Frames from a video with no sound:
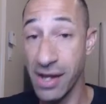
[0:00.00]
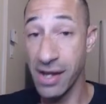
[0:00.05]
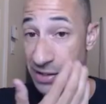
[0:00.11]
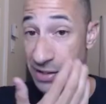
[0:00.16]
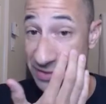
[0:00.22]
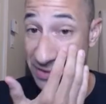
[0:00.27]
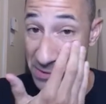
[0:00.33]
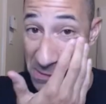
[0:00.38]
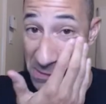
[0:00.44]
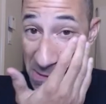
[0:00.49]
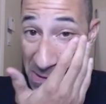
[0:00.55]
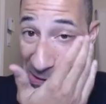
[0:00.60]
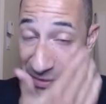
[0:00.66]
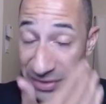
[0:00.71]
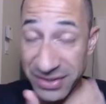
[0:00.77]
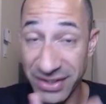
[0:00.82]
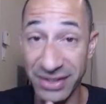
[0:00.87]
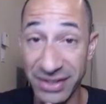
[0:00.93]
So
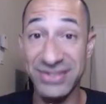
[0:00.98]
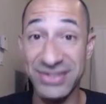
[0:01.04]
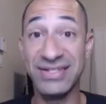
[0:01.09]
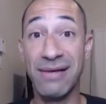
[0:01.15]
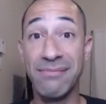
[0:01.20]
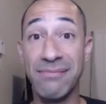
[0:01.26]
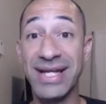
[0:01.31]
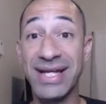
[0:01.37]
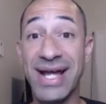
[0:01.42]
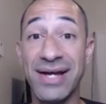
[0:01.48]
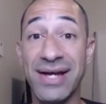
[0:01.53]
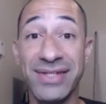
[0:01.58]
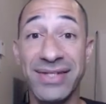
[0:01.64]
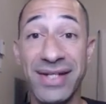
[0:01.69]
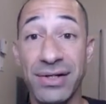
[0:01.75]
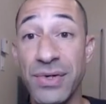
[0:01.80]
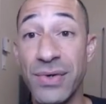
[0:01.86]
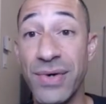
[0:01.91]
there's somebody out
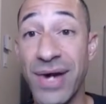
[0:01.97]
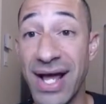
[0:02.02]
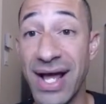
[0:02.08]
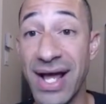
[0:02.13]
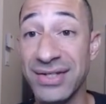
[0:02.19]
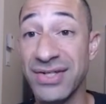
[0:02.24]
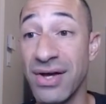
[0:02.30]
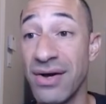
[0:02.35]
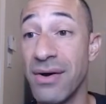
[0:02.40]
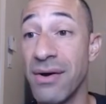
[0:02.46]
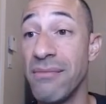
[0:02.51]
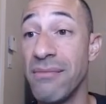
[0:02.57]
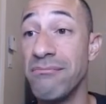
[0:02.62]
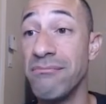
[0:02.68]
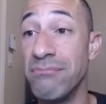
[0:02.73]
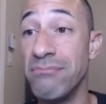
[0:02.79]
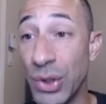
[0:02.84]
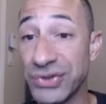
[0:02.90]
there who has
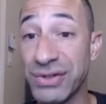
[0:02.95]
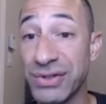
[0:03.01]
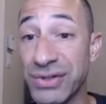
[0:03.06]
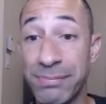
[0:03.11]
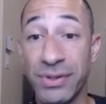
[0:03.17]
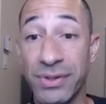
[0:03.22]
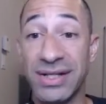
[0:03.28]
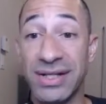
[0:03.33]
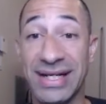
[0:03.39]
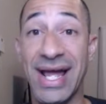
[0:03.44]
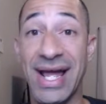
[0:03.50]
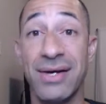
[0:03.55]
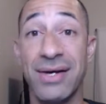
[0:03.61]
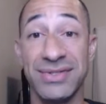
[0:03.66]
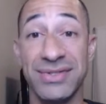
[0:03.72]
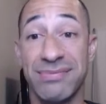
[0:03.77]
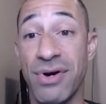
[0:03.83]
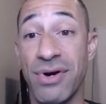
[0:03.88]
multiple
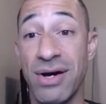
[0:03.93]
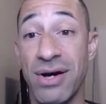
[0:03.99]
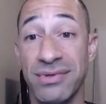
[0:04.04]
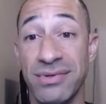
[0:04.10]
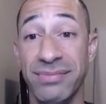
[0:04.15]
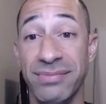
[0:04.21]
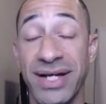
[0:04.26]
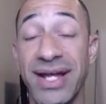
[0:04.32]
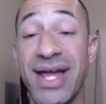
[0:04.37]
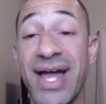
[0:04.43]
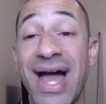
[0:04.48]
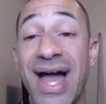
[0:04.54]
accounts probably,